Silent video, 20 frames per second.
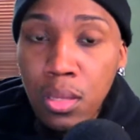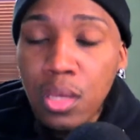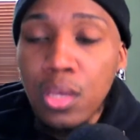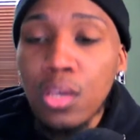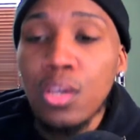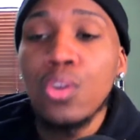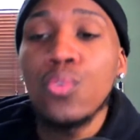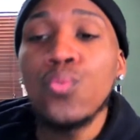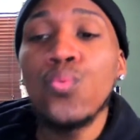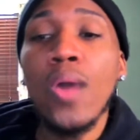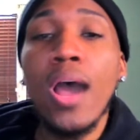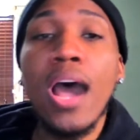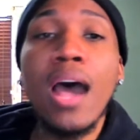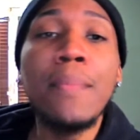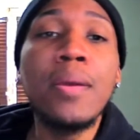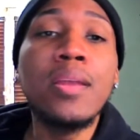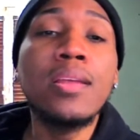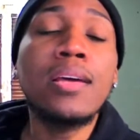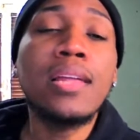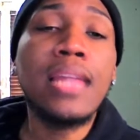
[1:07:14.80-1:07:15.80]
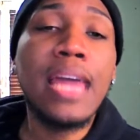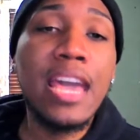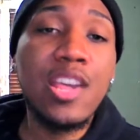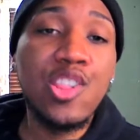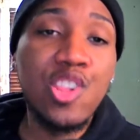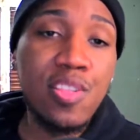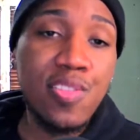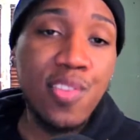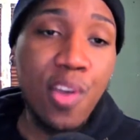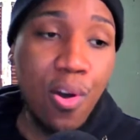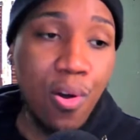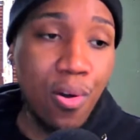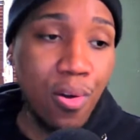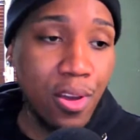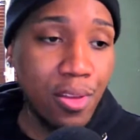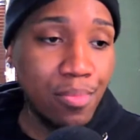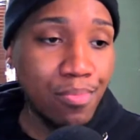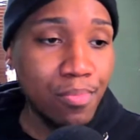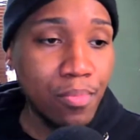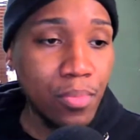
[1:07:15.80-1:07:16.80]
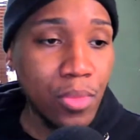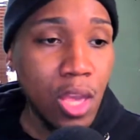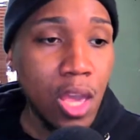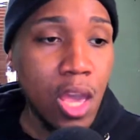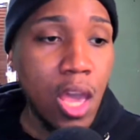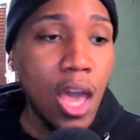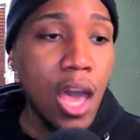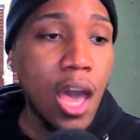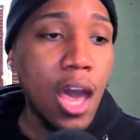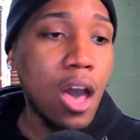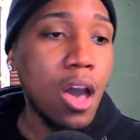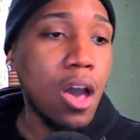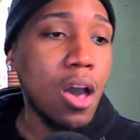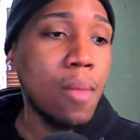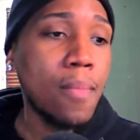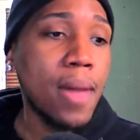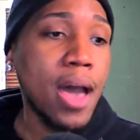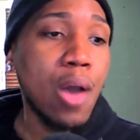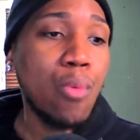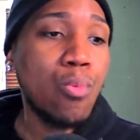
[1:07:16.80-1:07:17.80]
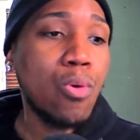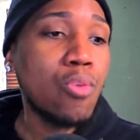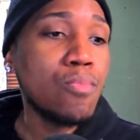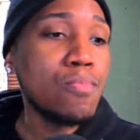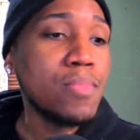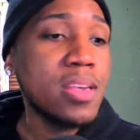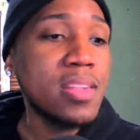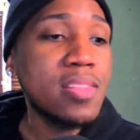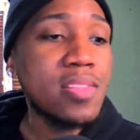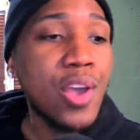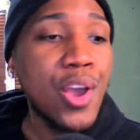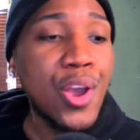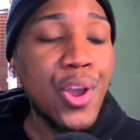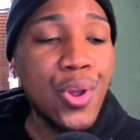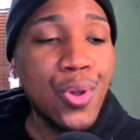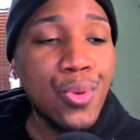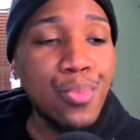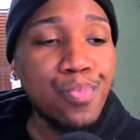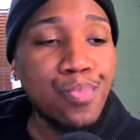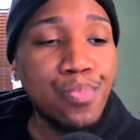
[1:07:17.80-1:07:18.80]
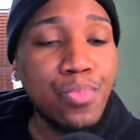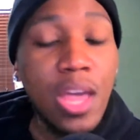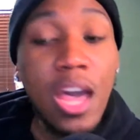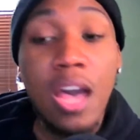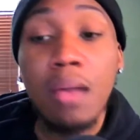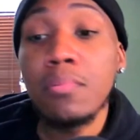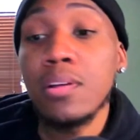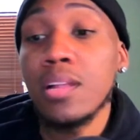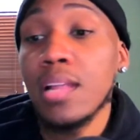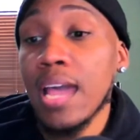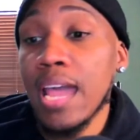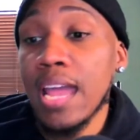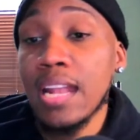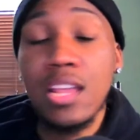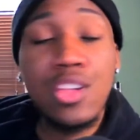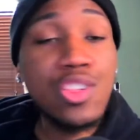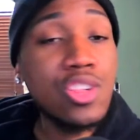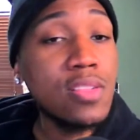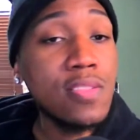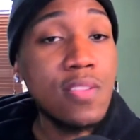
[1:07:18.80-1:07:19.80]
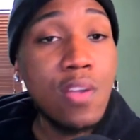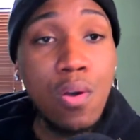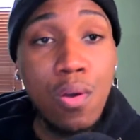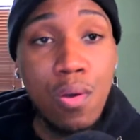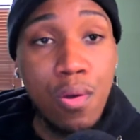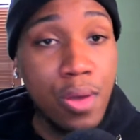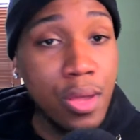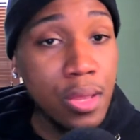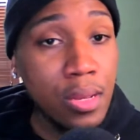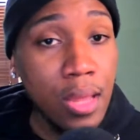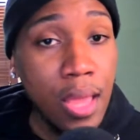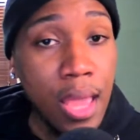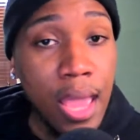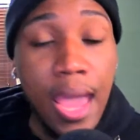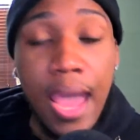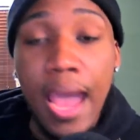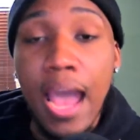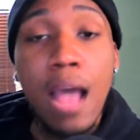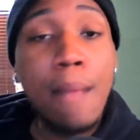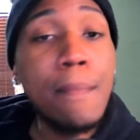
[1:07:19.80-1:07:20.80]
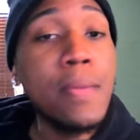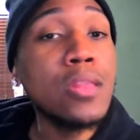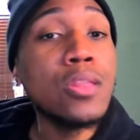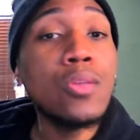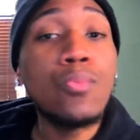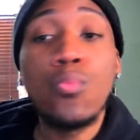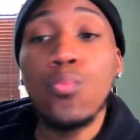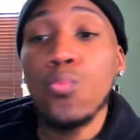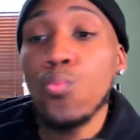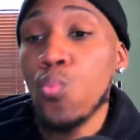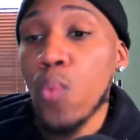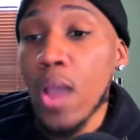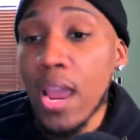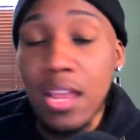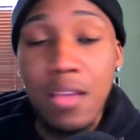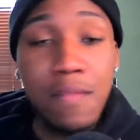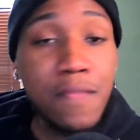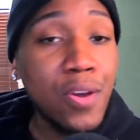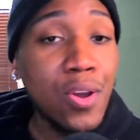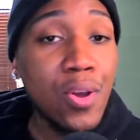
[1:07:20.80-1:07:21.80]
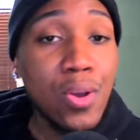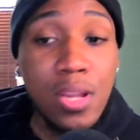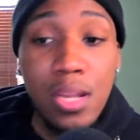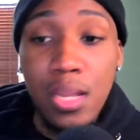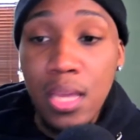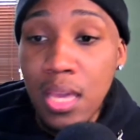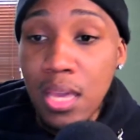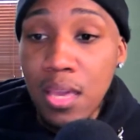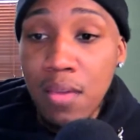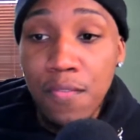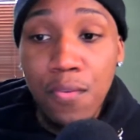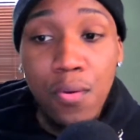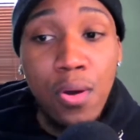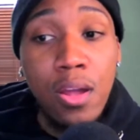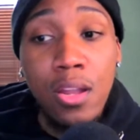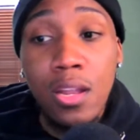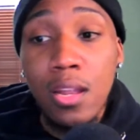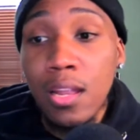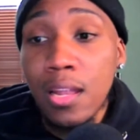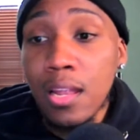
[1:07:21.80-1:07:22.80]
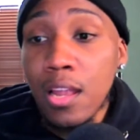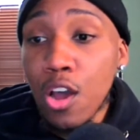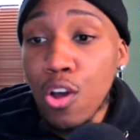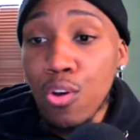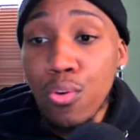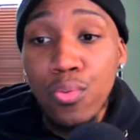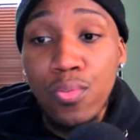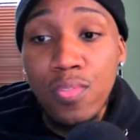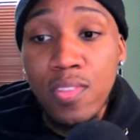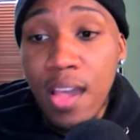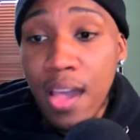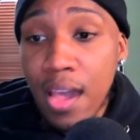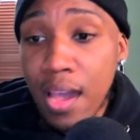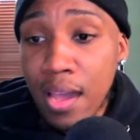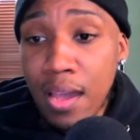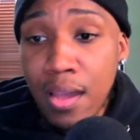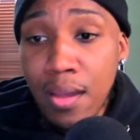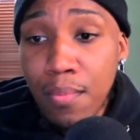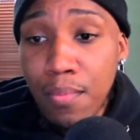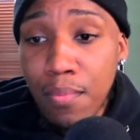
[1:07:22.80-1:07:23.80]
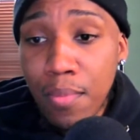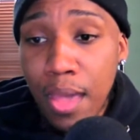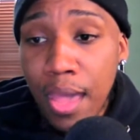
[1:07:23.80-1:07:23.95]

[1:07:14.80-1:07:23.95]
Robyn, glad she's gone. Um, I won't miss her. I'm glad that she's gone. I've been waiting for her to leave for a long time.